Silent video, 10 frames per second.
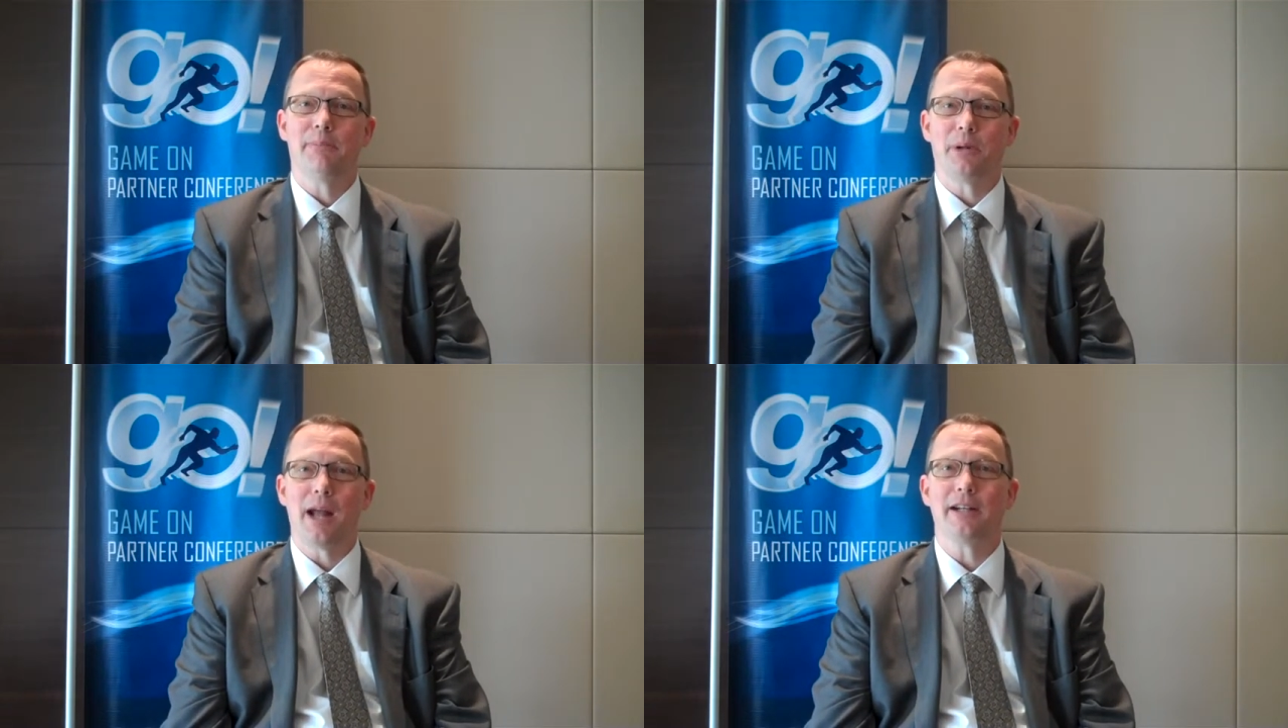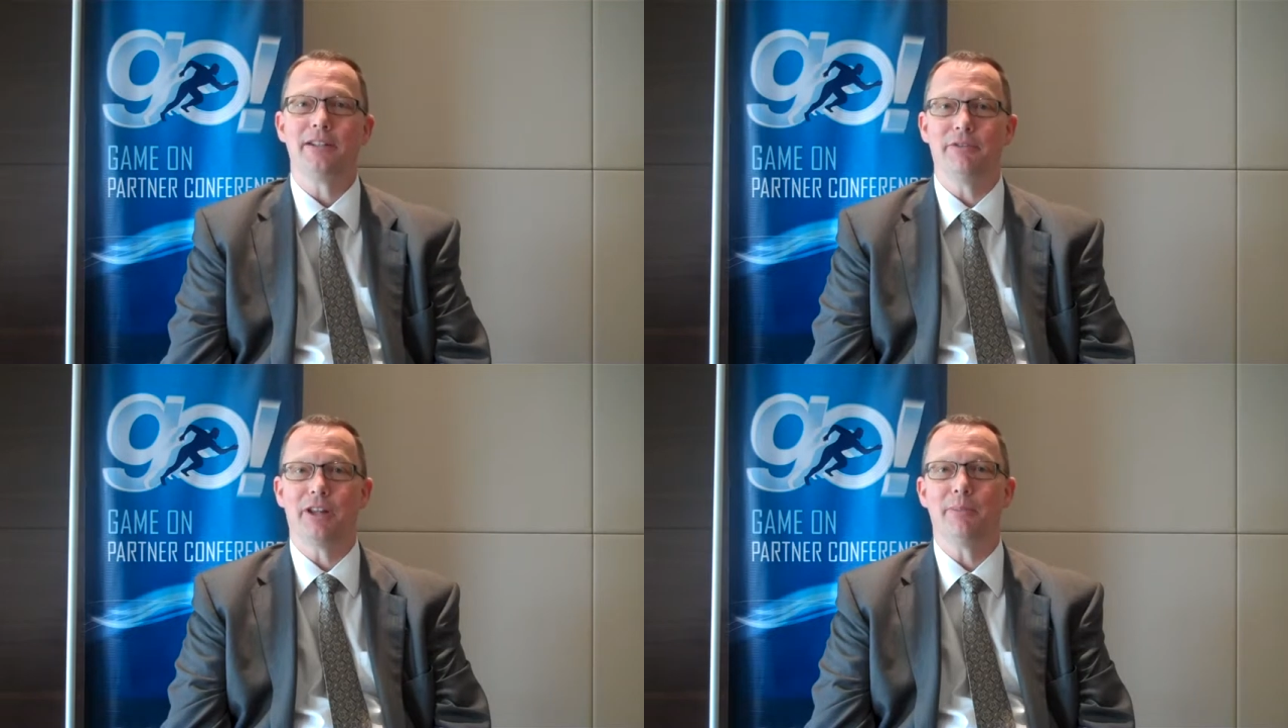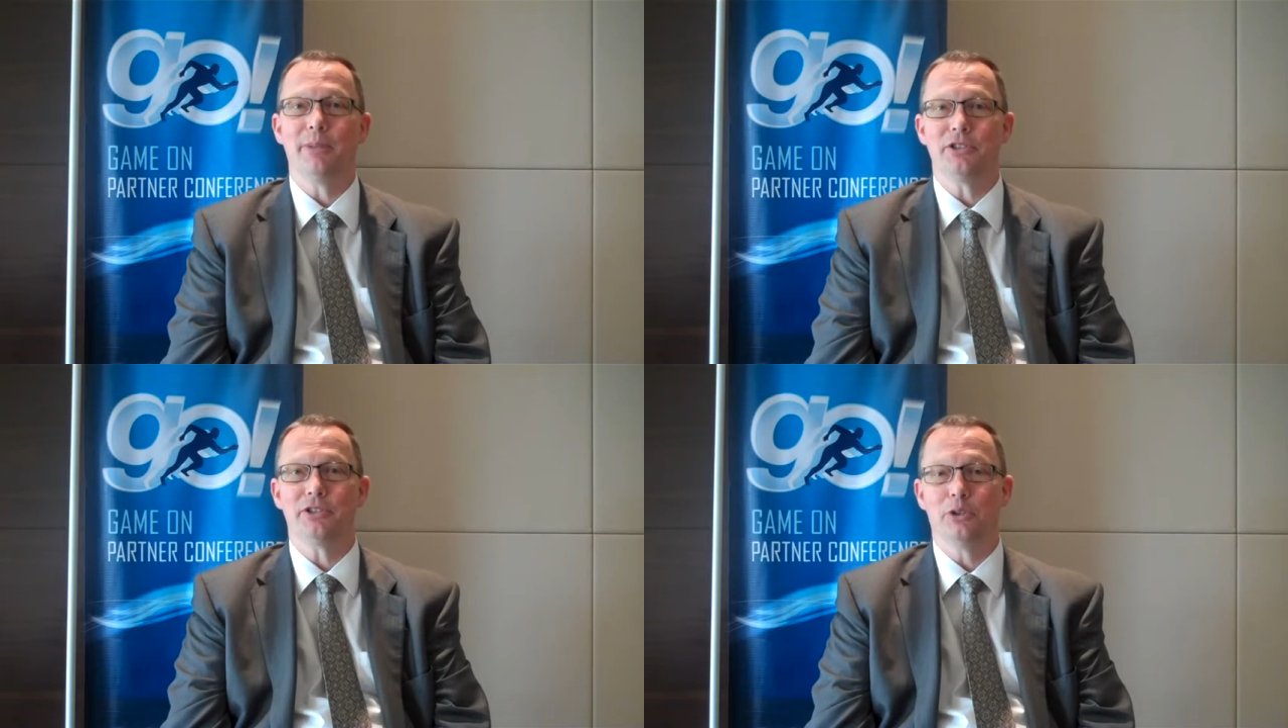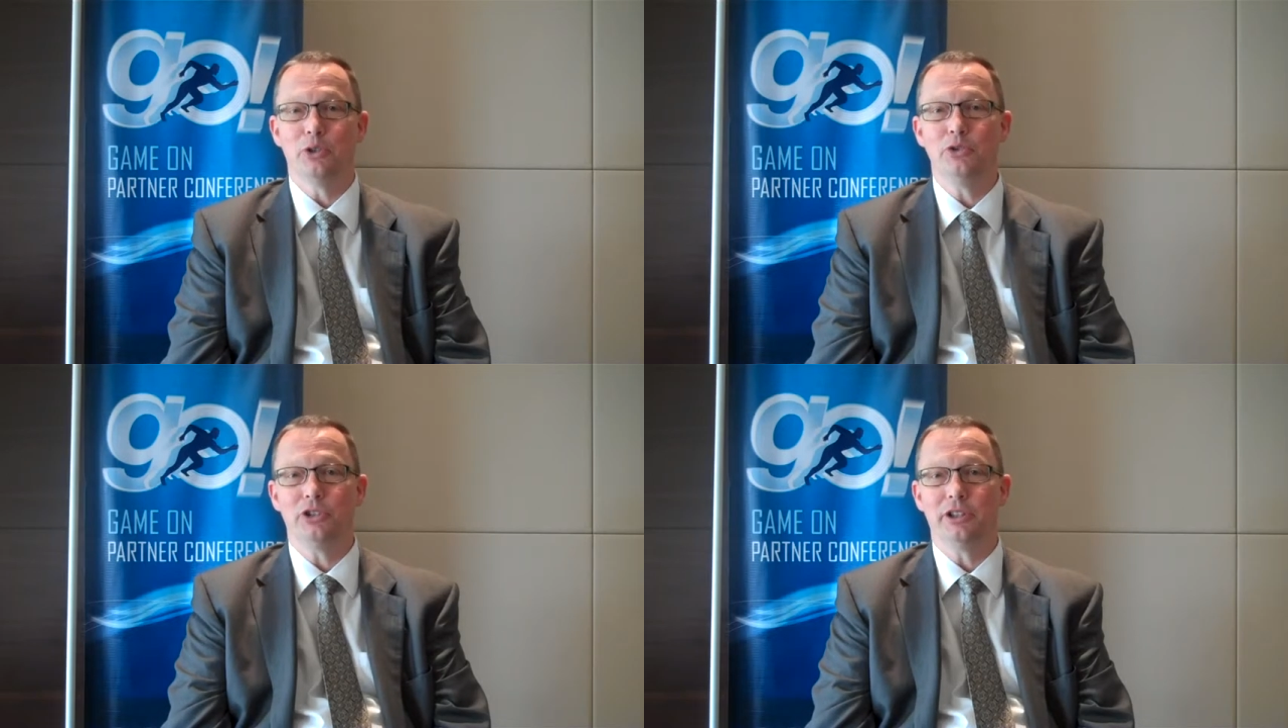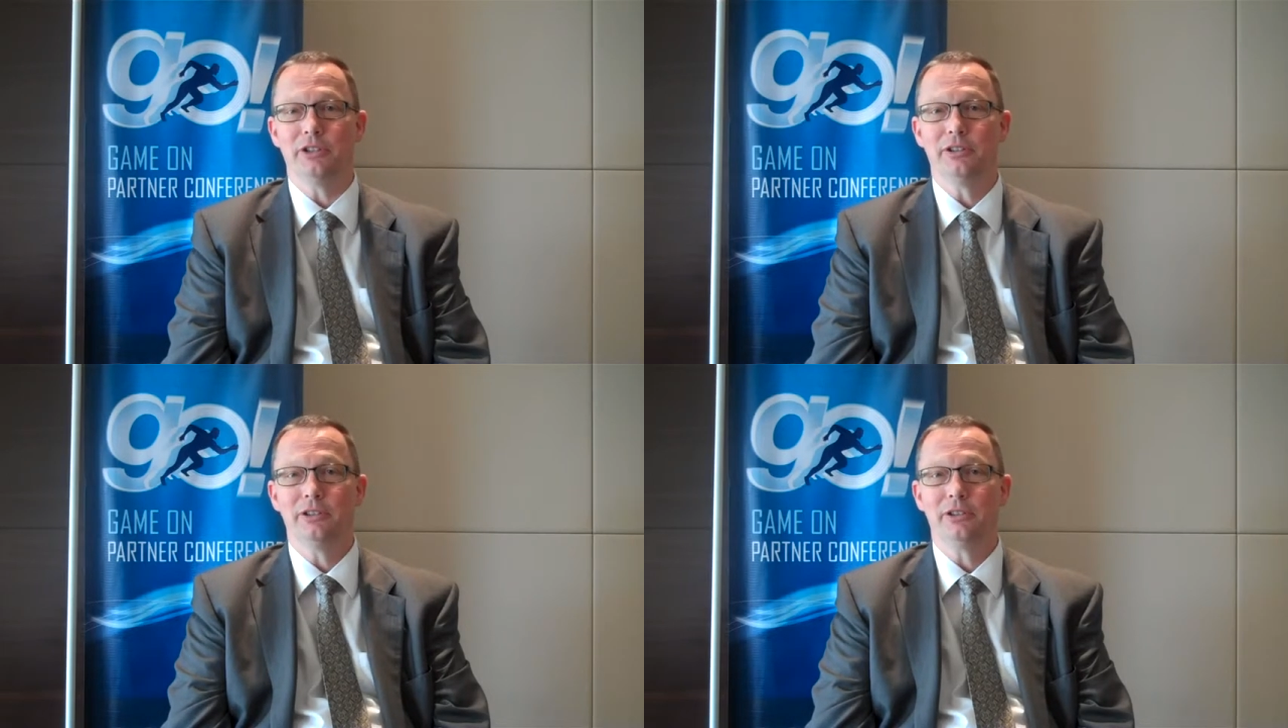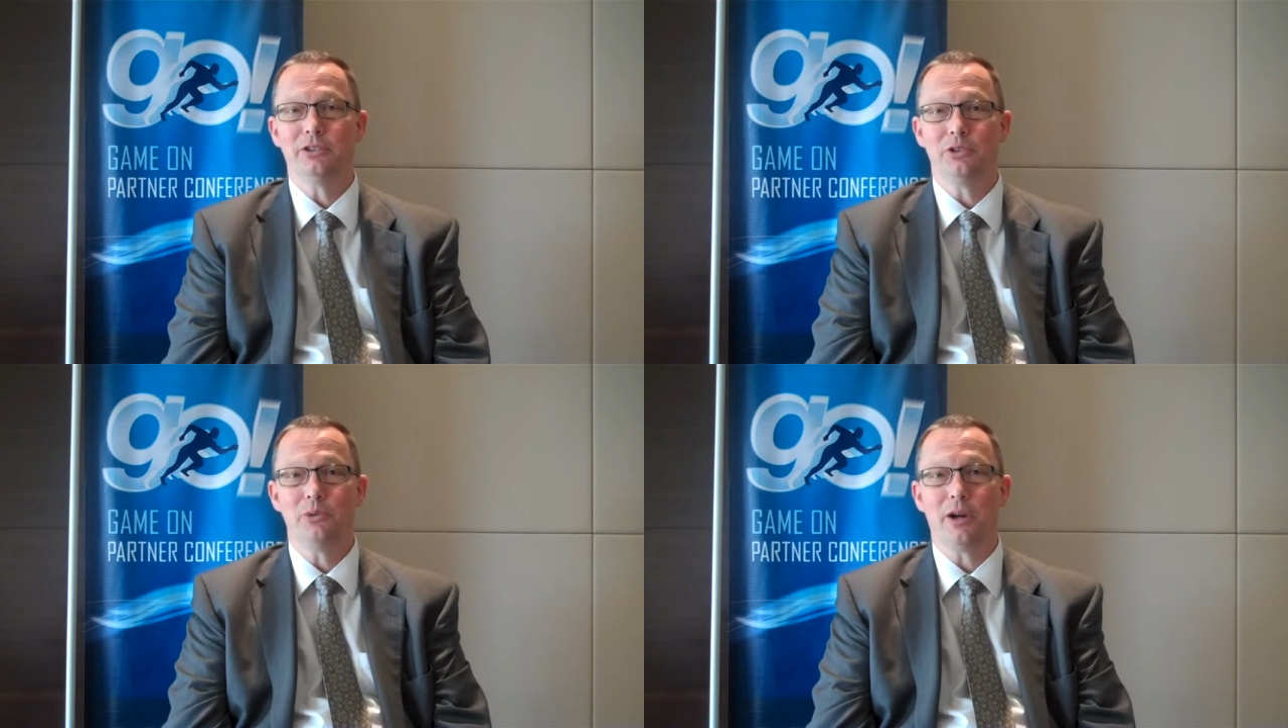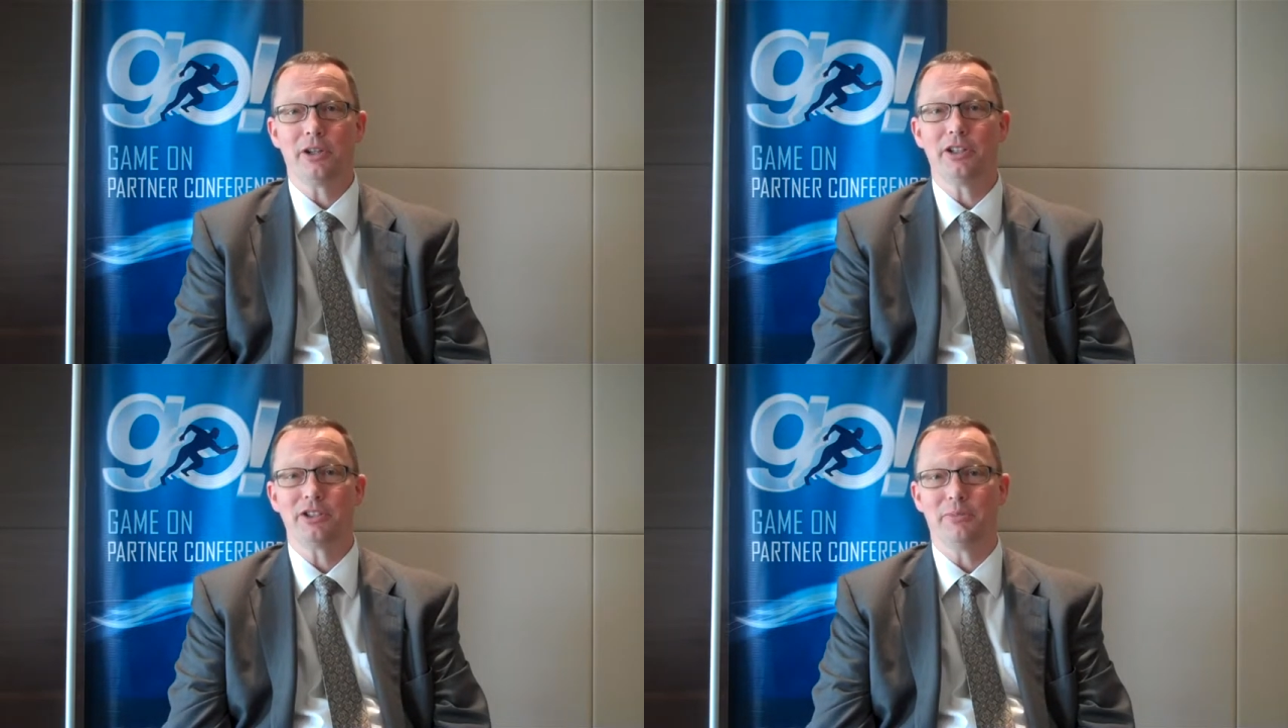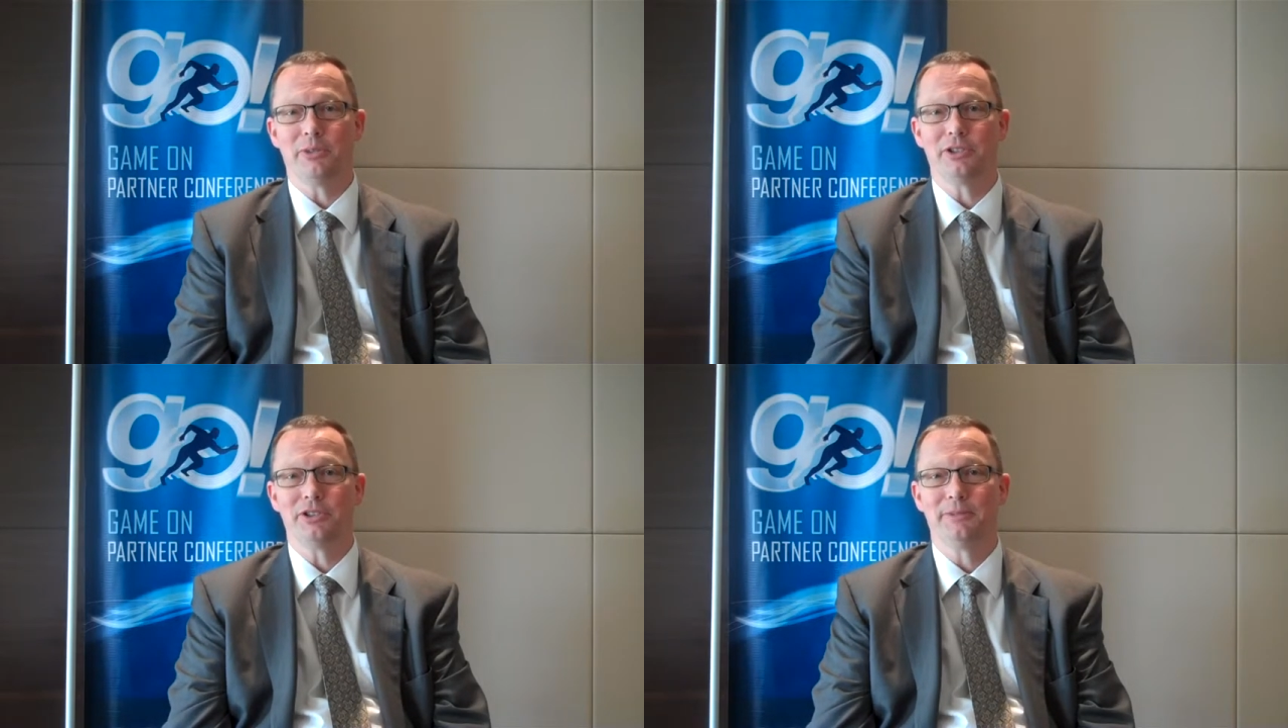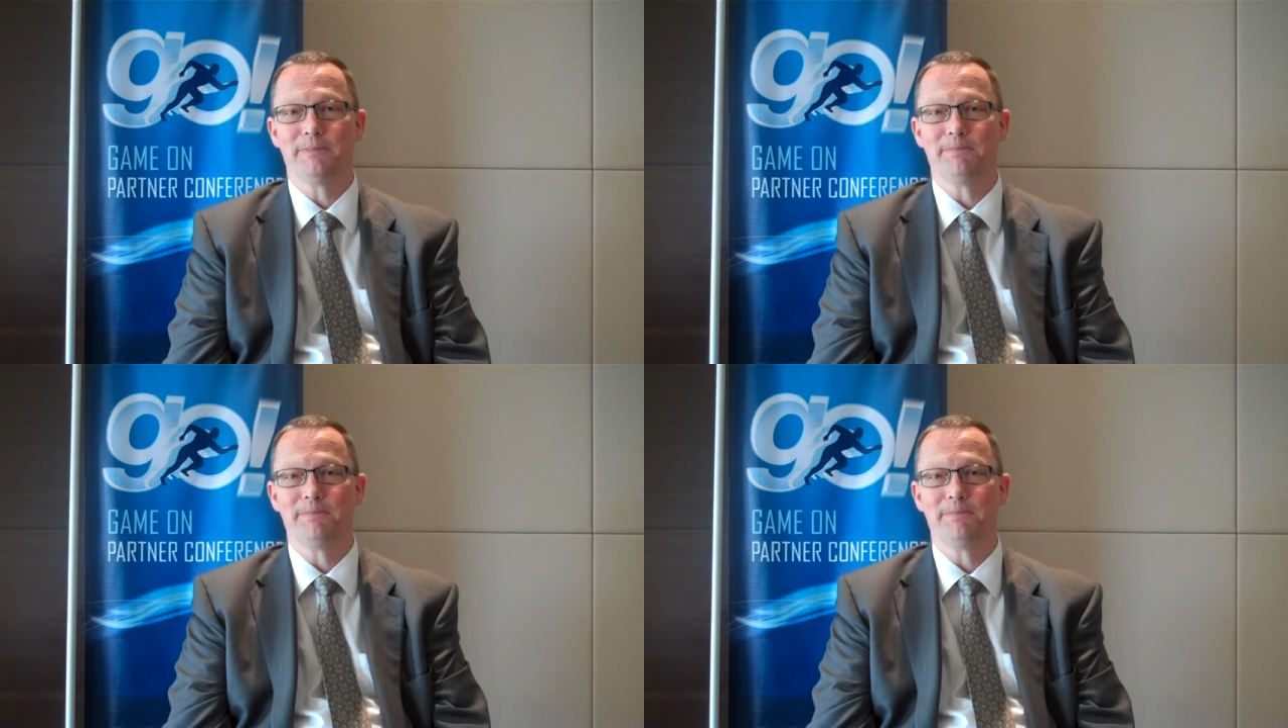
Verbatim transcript: product development solution to our customers.